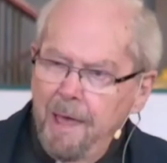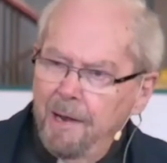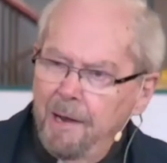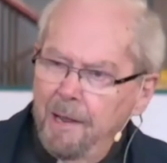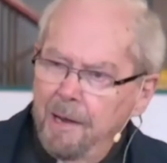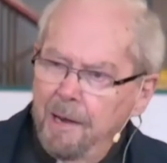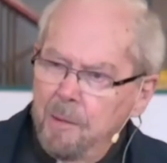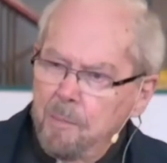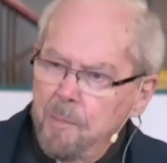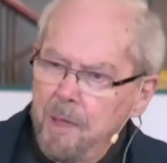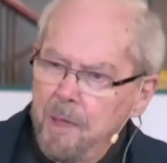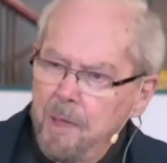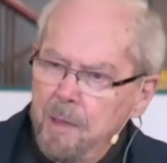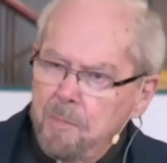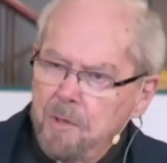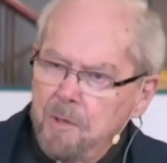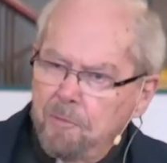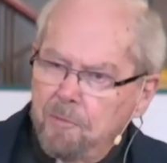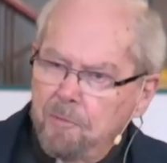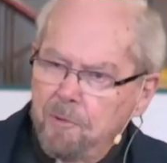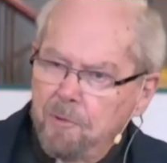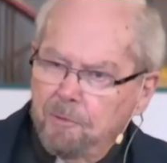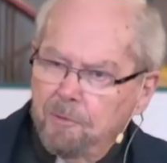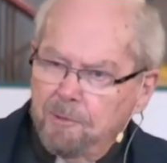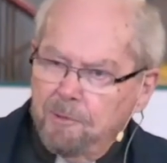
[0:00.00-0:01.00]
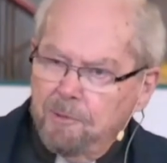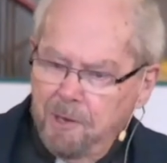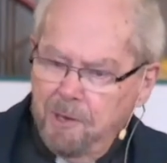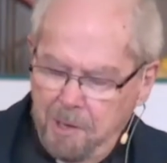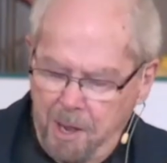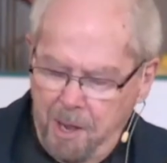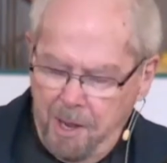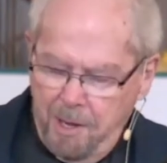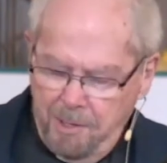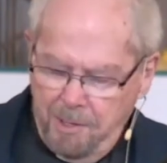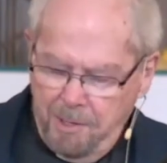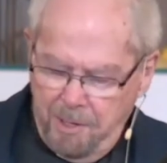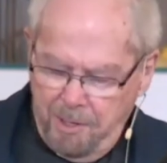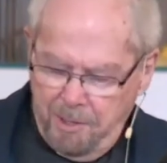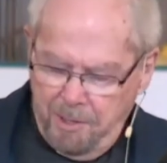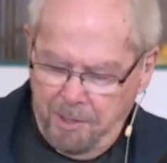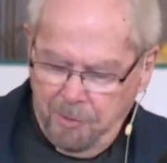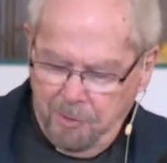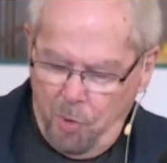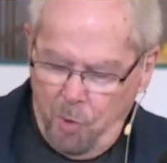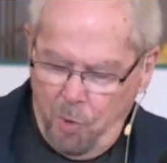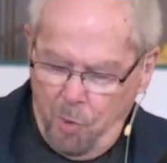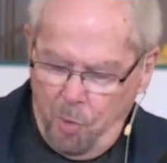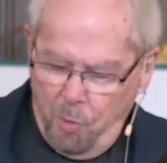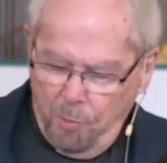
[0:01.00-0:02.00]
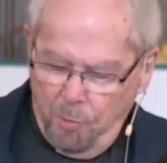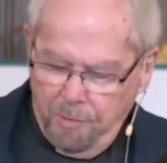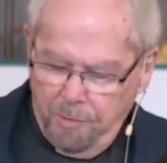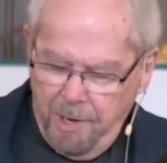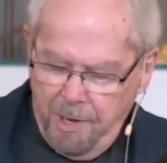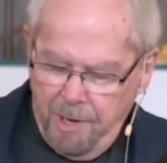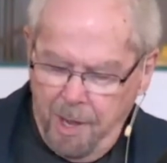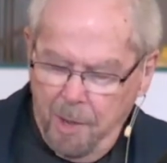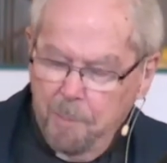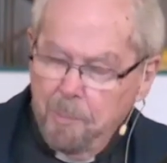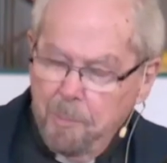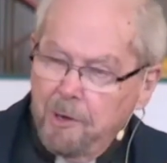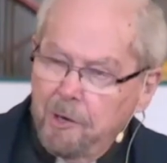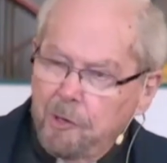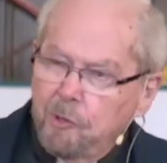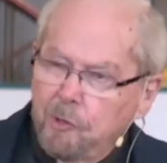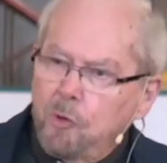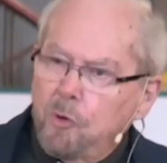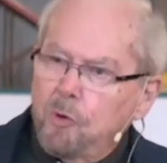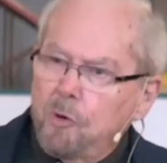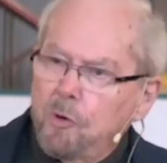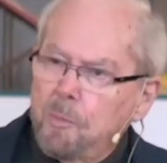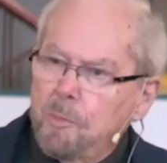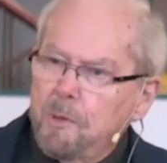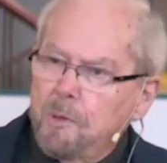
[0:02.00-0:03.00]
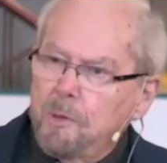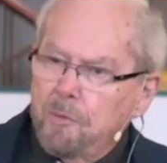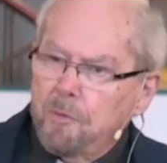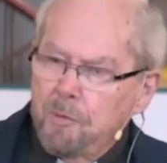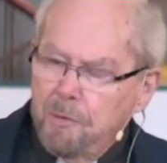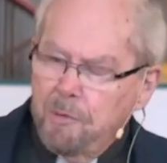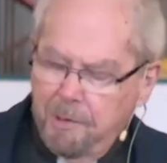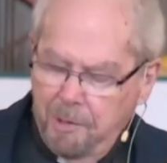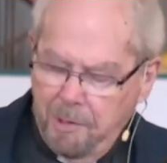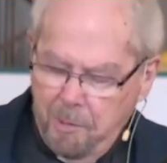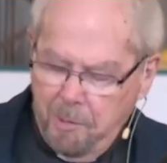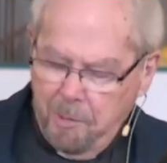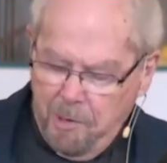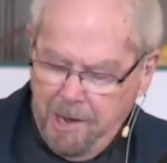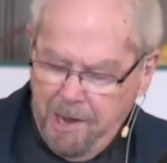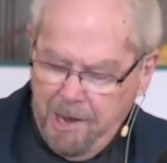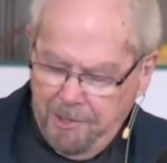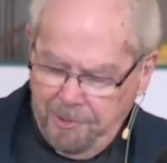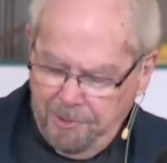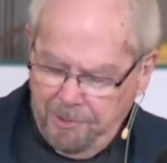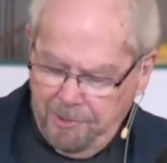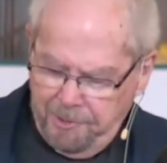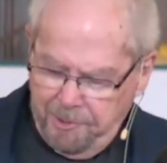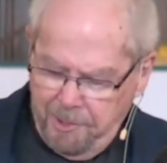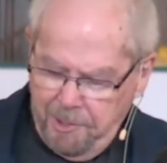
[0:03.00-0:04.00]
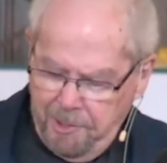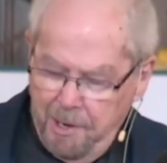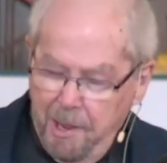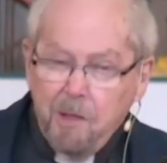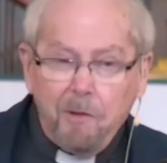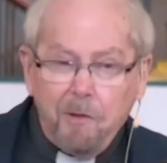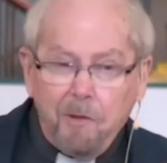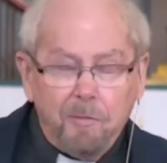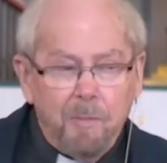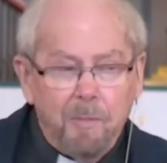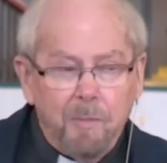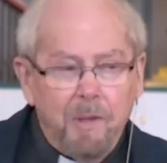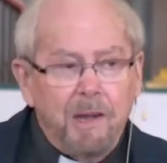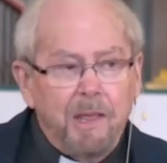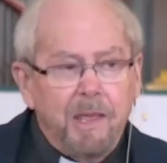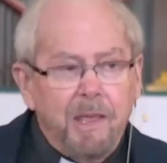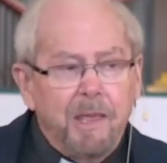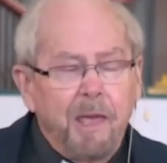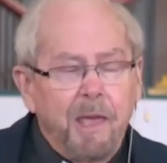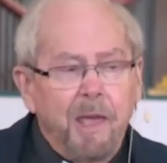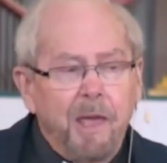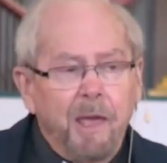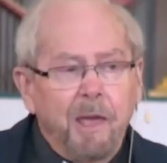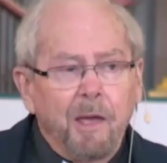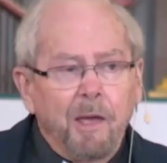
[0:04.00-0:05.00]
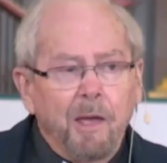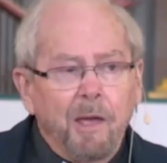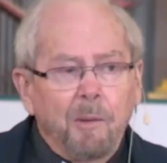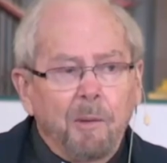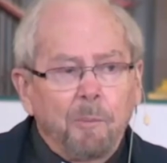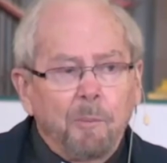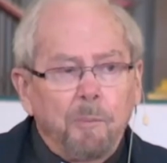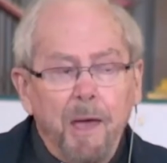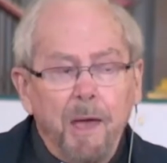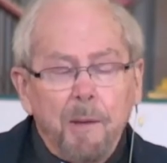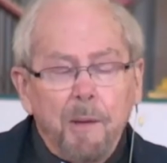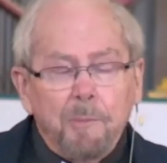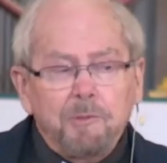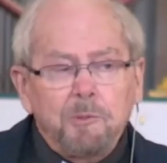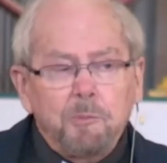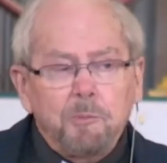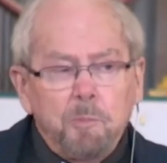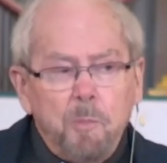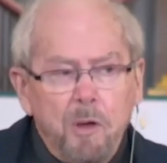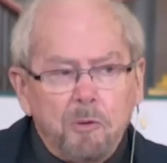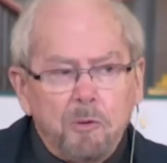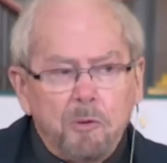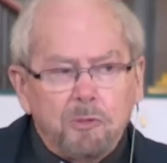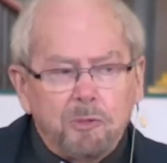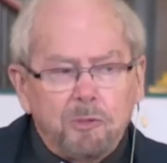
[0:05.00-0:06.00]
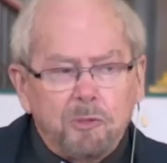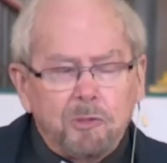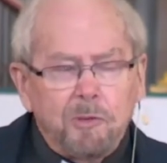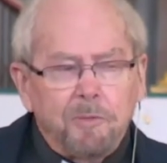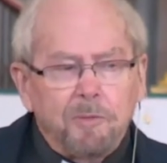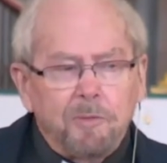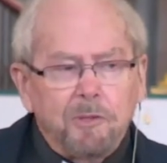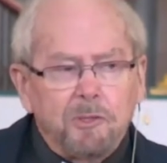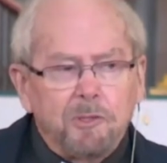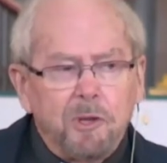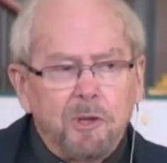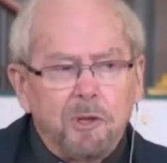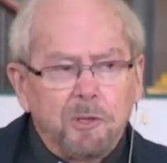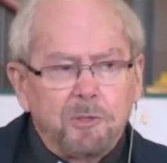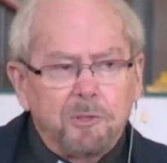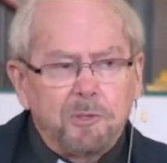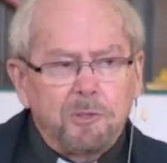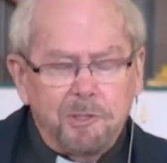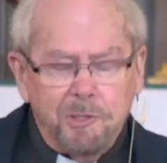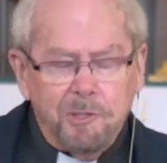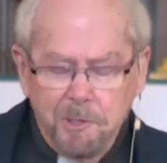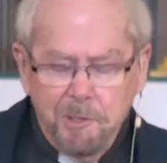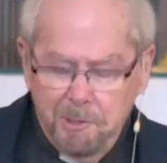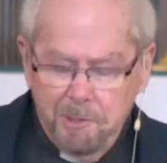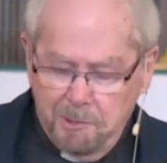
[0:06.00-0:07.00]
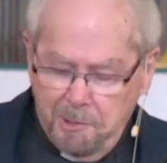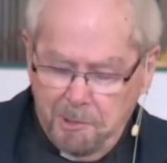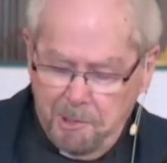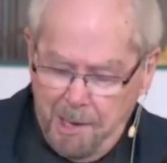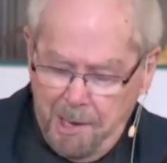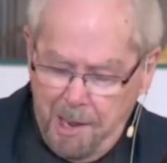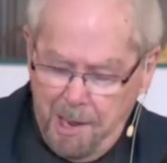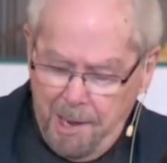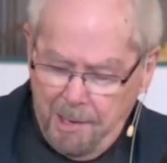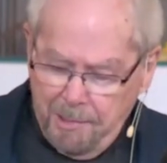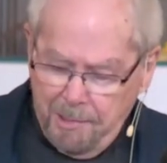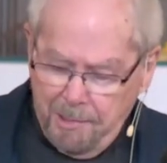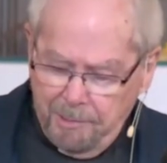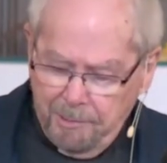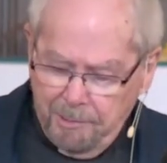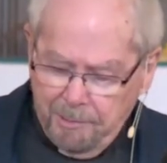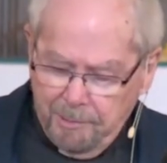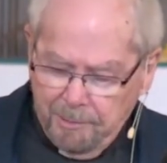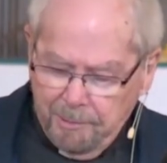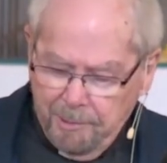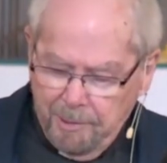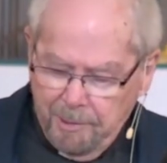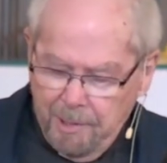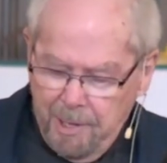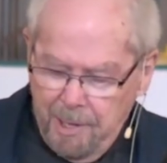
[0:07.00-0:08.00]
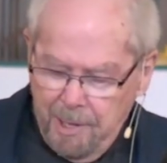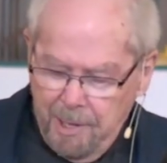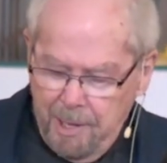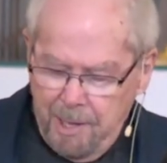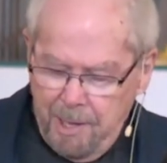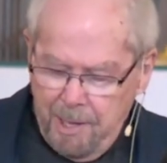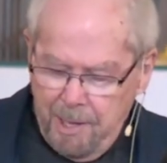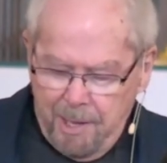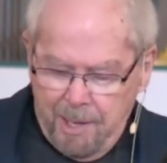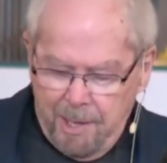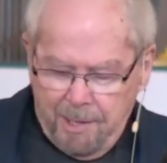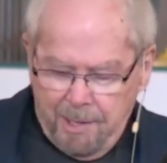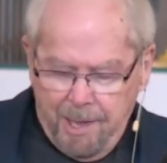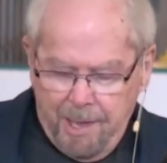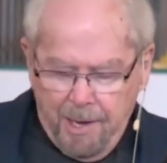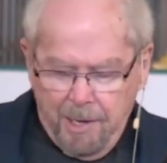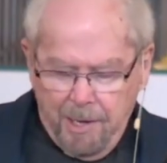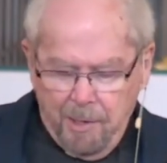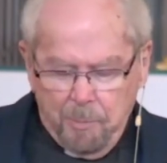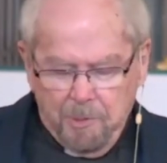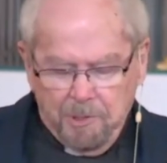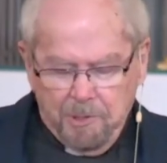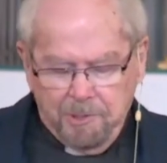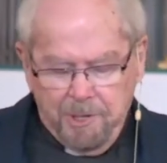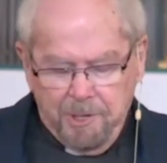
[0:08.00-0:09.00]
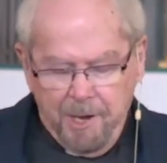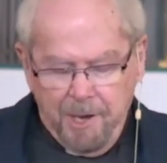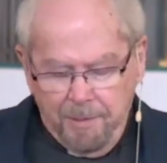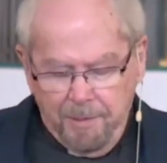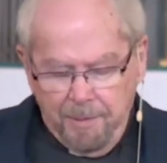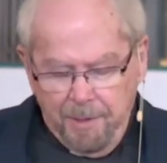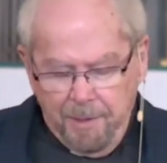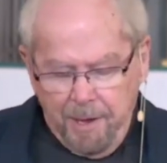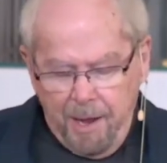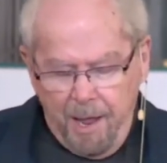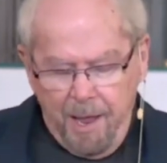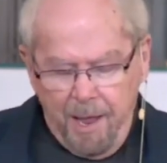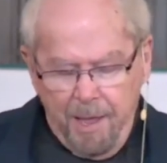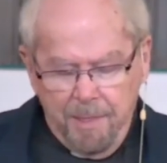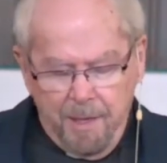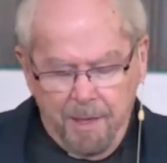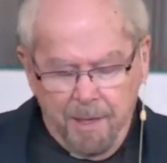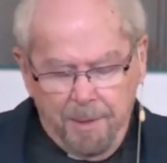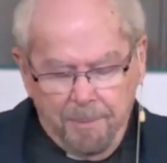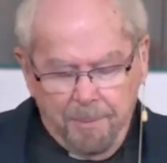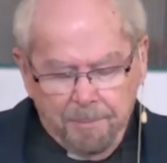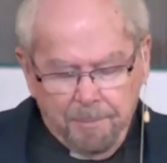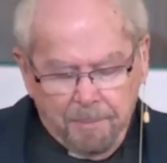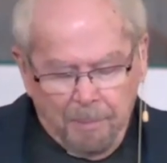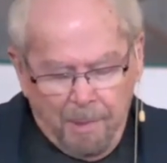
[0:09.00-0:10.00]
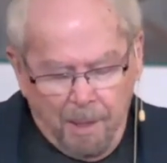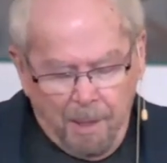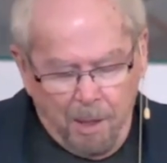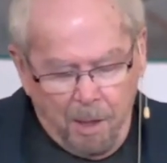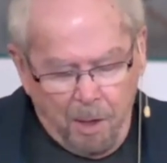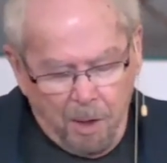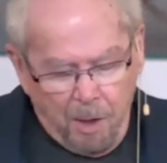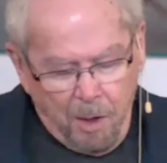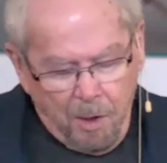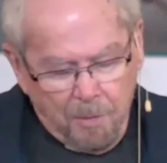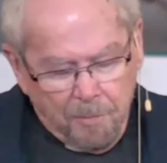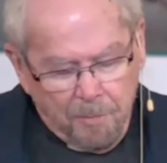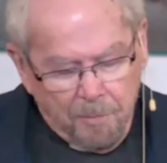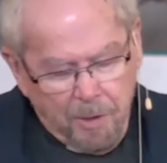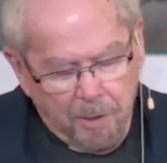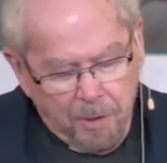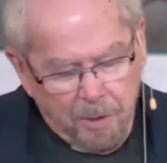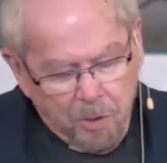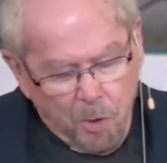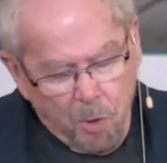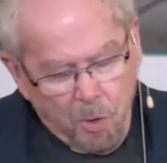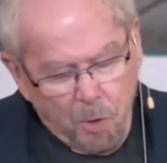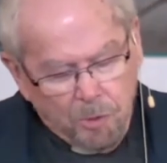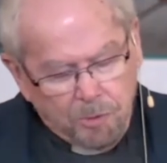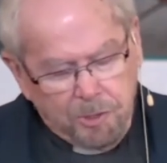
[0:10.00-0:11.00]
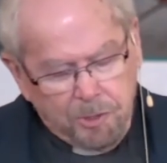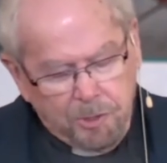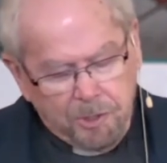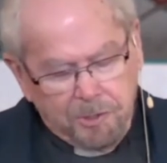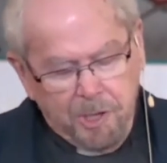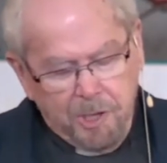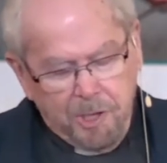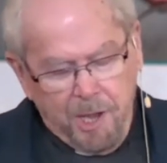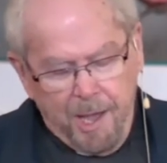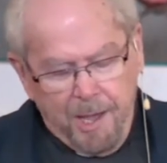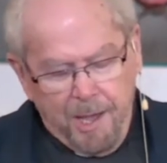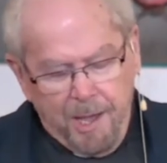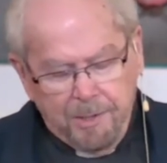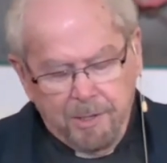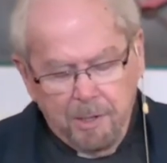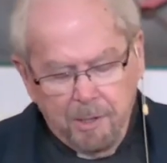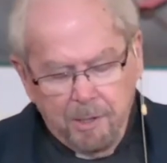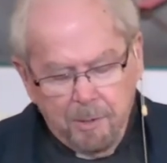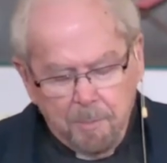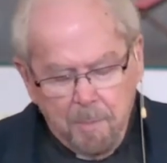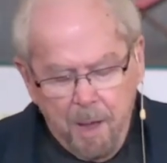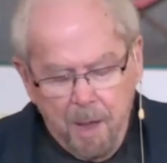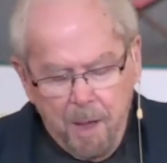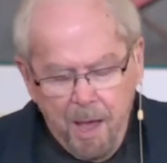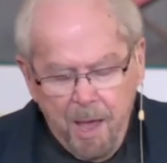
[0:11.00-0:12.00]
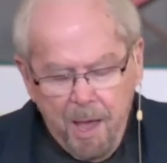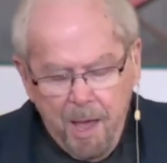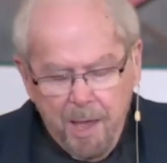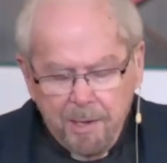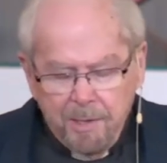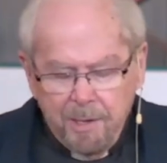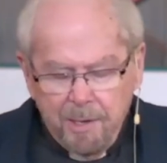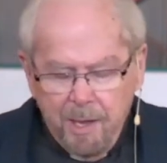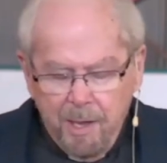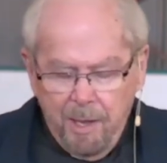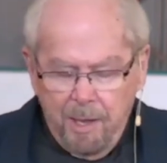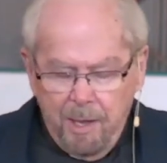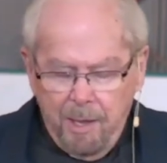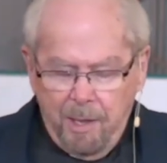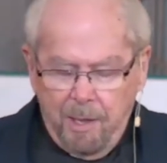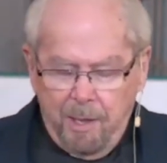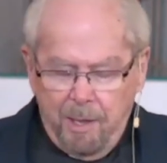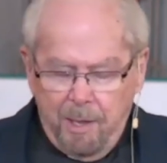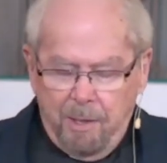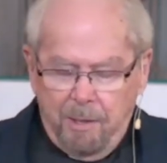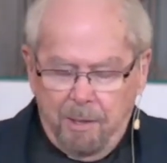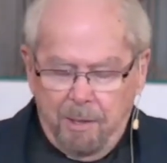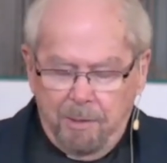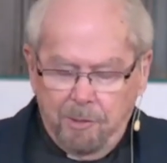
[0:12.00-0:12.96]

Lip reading: Well, that letter may be 59 years old now, but it could have been written yesterday of many, perhaps most of the churches in this land. Can it be said that either of your society and mine,